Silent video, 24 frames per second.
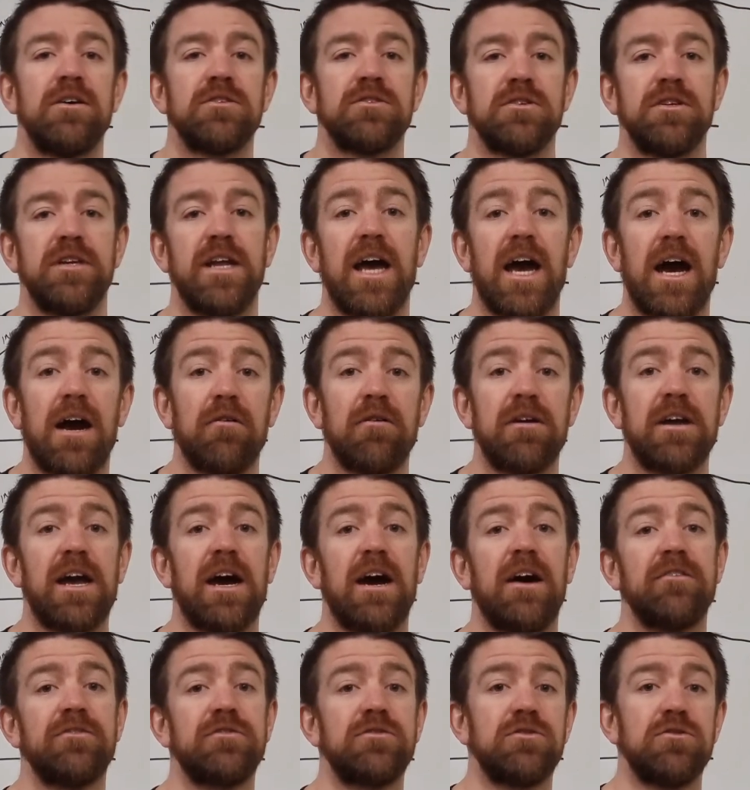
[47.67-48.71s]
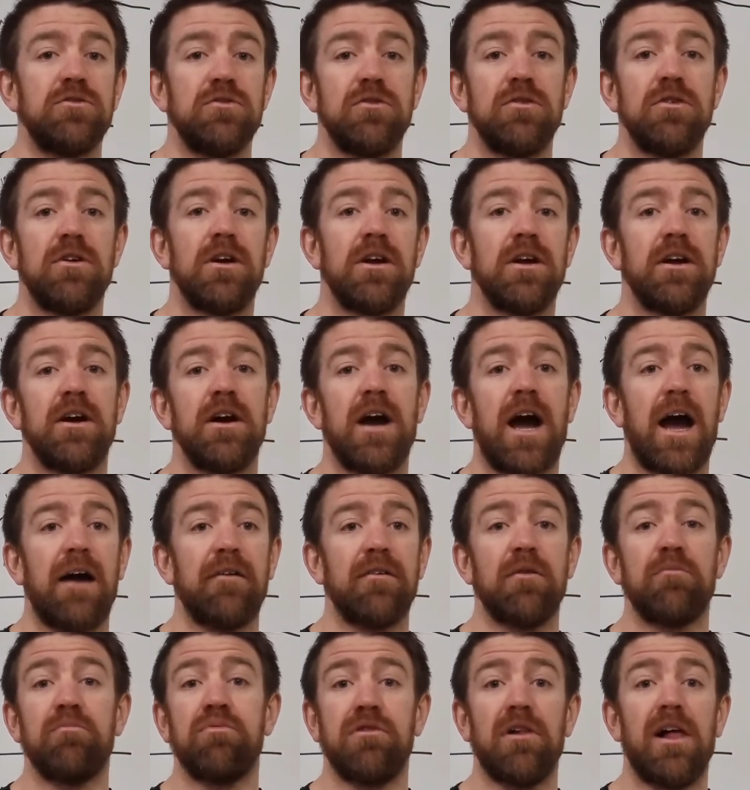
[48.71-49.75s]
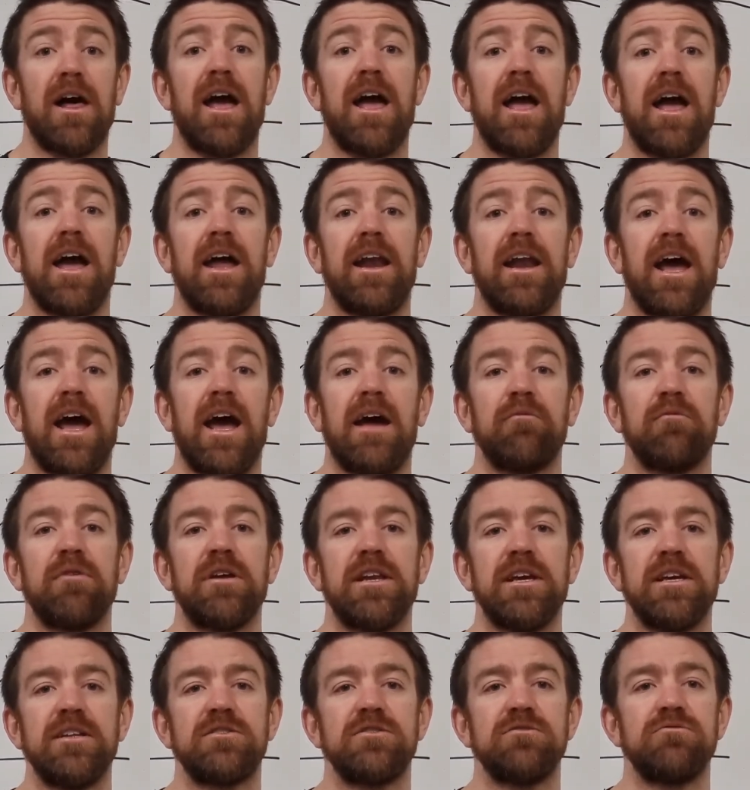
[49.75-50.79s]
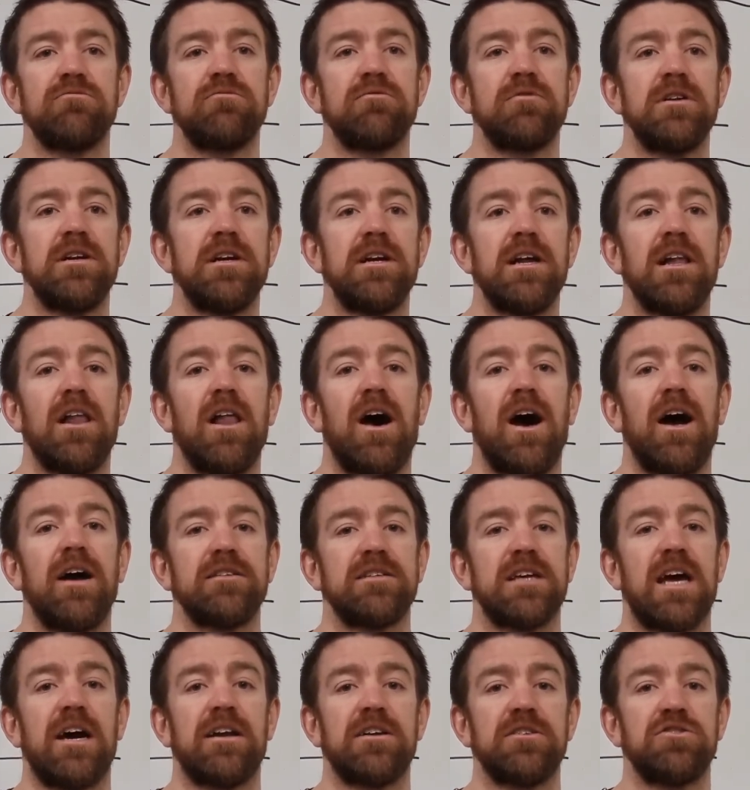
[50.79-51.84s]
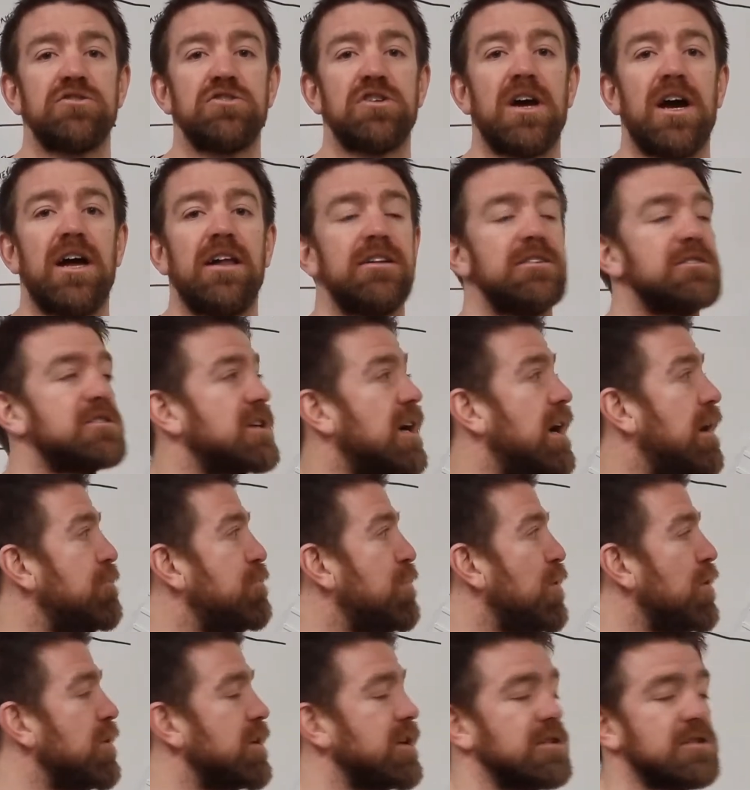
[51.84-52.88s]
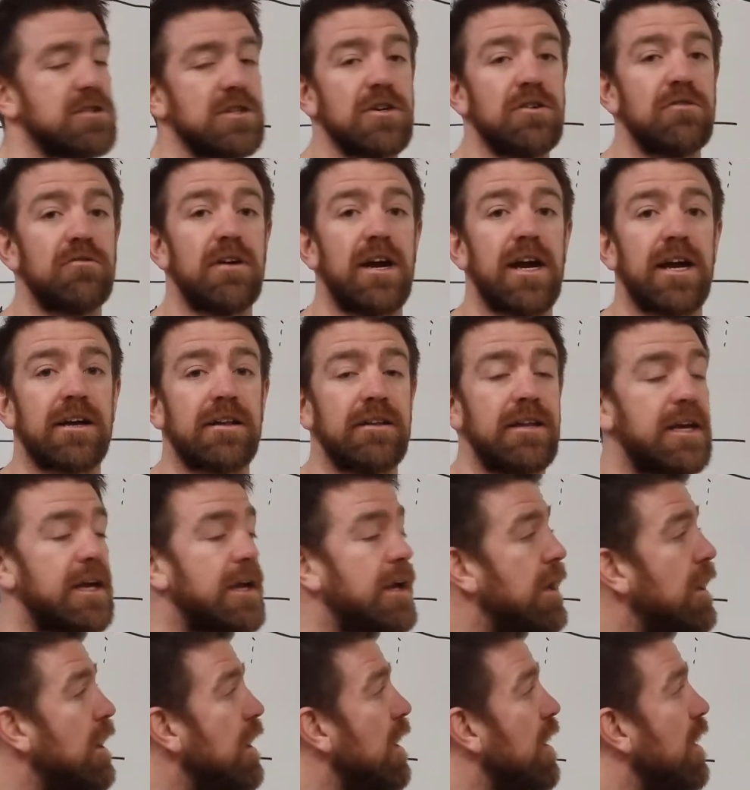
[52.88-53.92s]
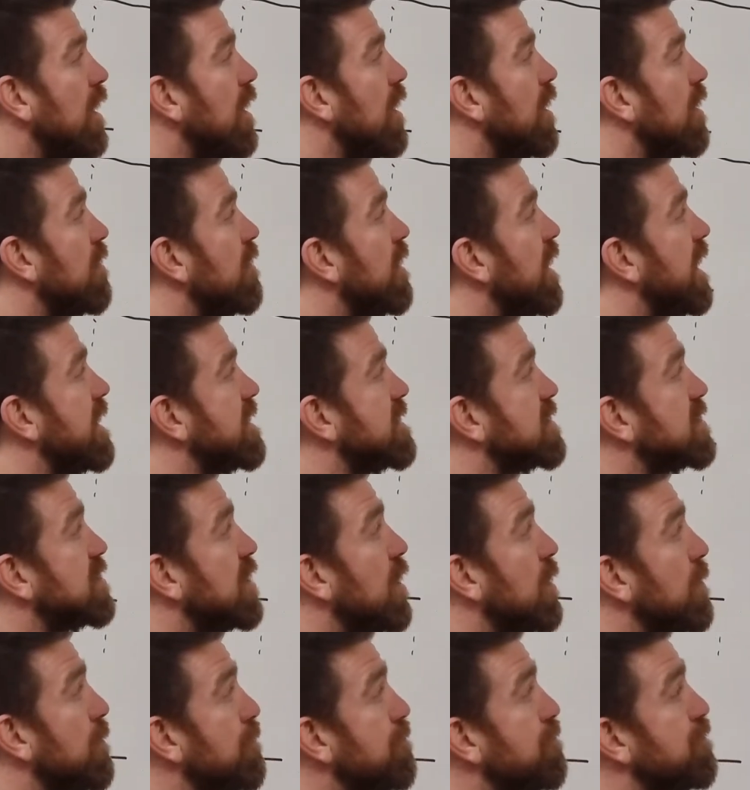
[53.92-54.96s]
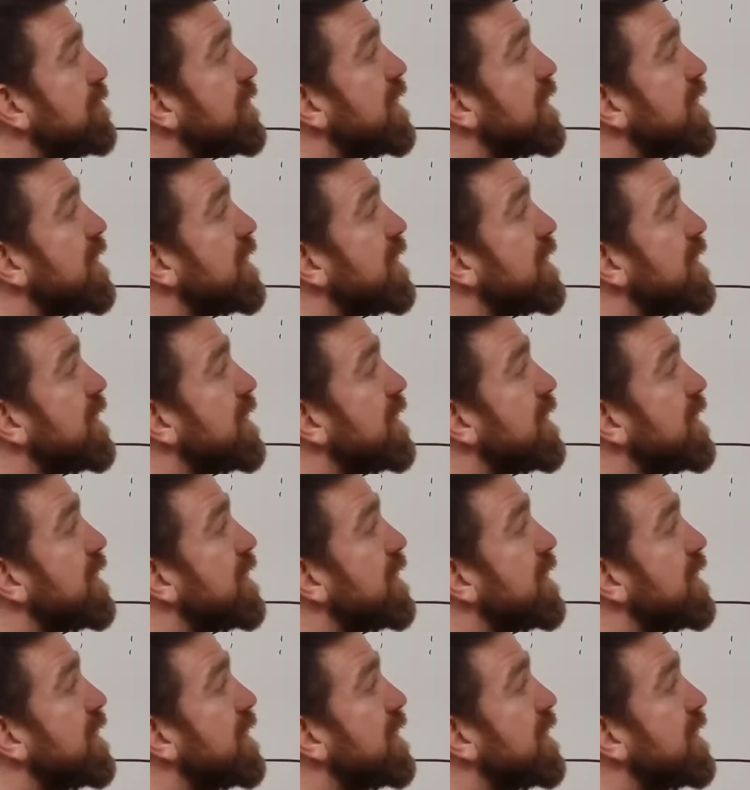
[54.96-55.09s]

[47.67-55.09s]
So now we have to have a plan, and we need to realize how to challenge our bodies correctly. All right, so